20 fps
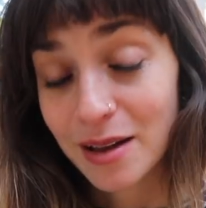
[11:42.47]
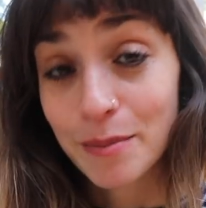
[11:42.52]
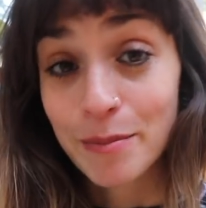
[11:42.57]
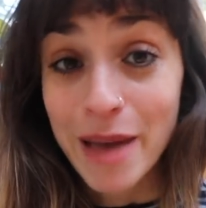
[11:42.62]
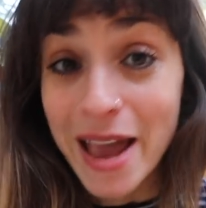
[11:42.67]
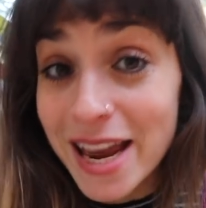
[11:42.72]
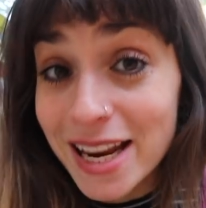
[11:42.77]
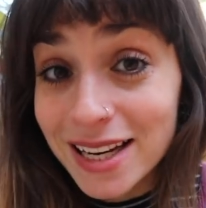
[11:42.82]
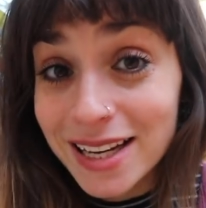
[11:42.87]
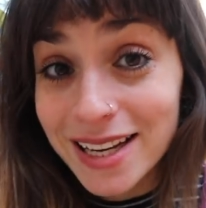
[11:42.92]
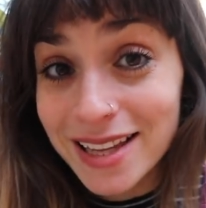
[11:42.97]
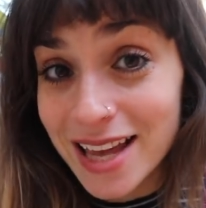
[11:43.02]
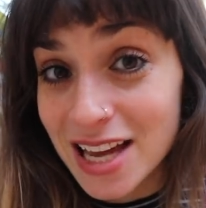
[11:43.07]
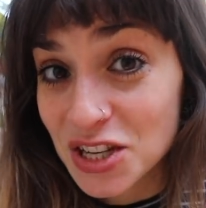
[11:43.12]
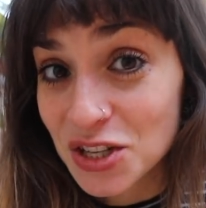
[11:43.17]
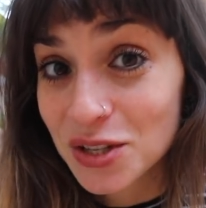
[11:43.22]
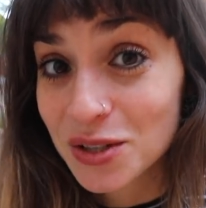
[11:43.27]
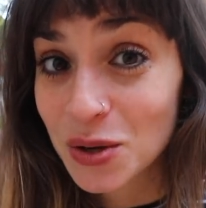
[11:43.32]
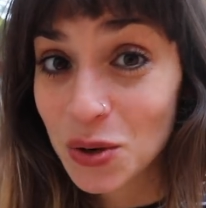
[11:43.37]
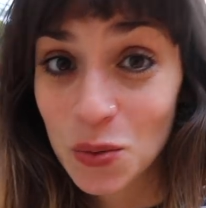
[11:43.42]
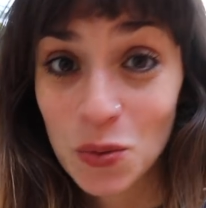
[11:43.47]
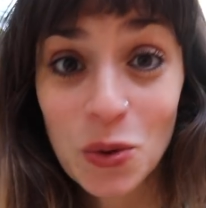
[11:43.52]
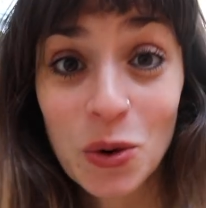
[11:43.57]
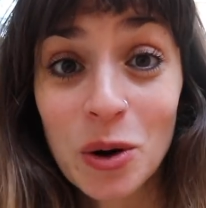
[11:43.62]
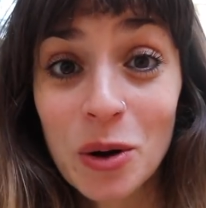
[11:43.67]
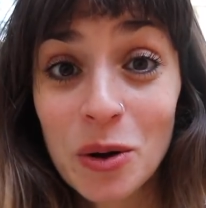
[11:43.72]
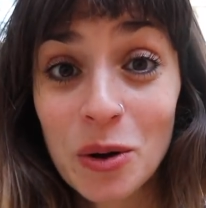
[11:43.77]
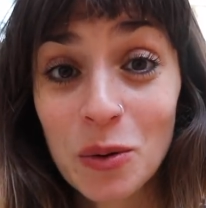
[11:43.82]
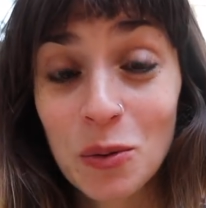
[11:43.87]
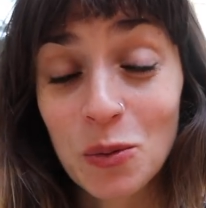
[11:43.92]
Mainly, they're just going to
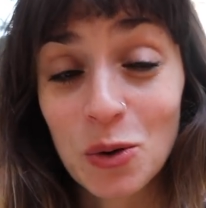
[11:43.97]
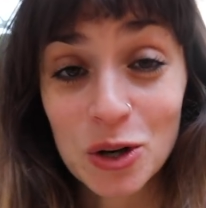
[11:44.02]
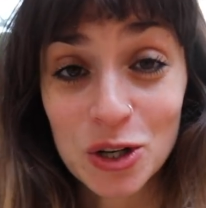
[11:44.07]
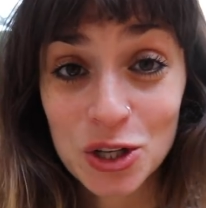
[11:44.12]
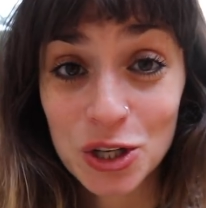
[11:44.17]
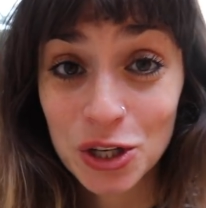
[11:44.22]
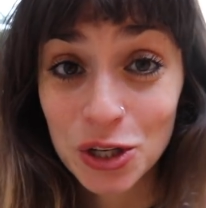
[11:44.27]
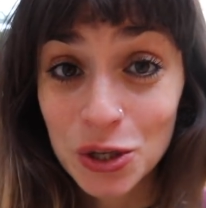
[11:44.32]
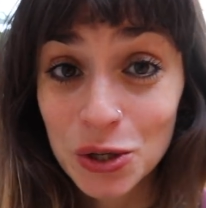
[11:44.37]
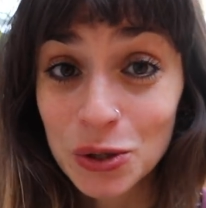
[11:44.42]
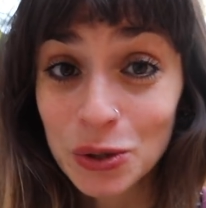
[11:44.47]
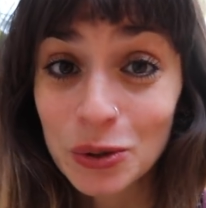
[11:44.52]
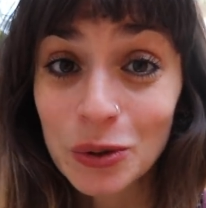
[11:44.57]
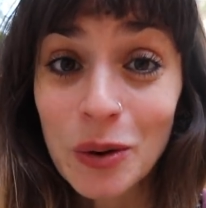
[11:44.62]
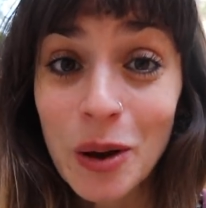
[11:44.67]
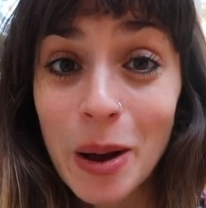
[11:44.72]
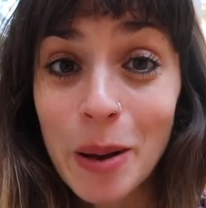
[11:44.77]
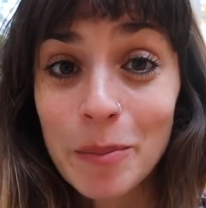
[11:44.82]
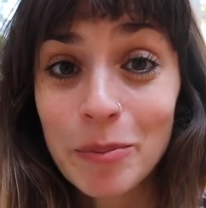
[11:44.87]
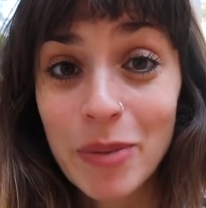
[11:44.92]
want to watch you.